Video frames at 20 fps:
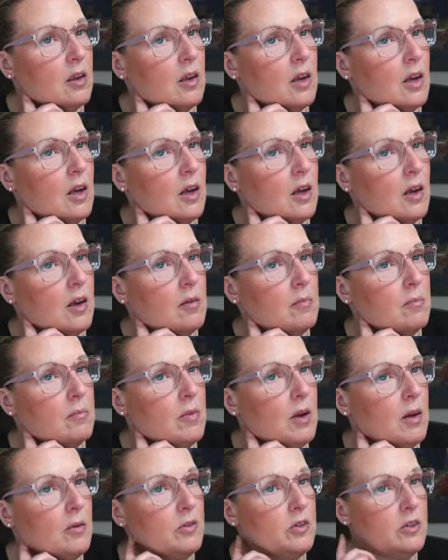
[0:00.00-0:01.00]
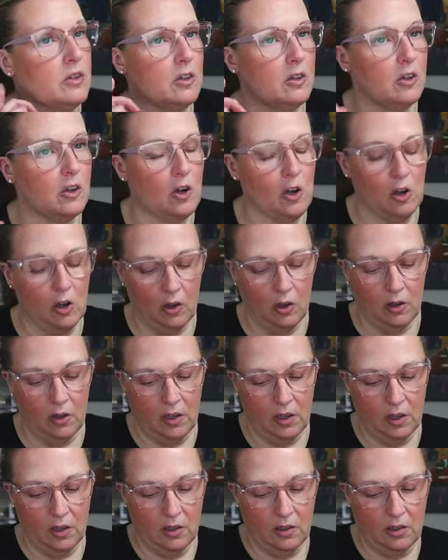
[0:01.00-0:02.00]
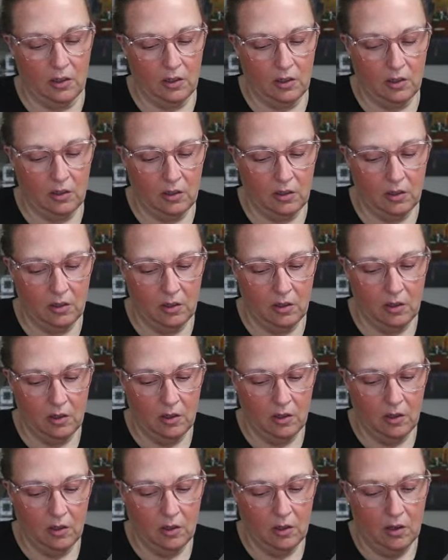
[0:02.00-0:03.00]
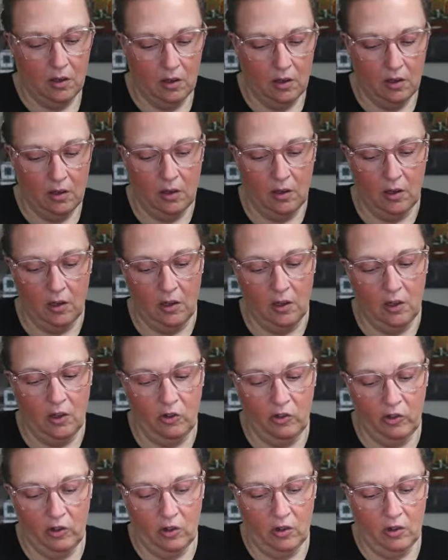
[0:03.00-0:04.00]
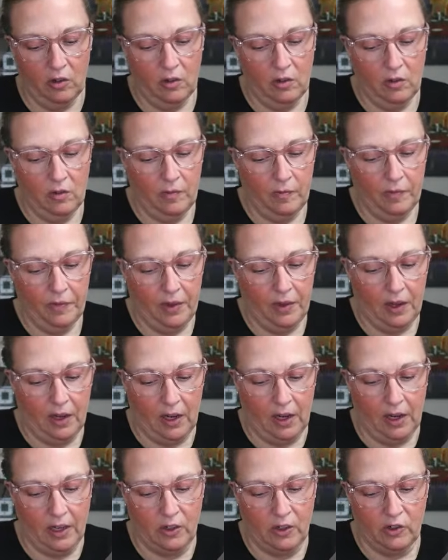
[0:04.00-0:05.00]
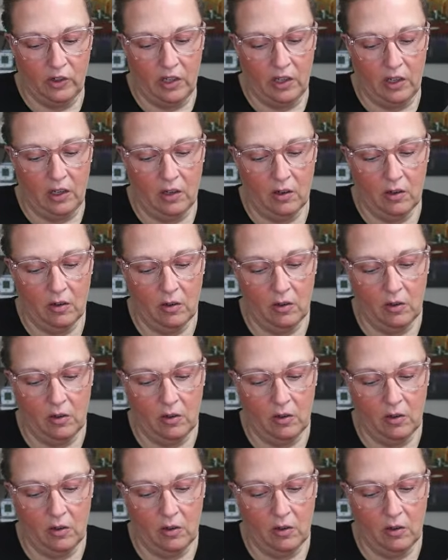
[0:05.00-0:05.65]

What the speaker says: I'm just going to call this initial IG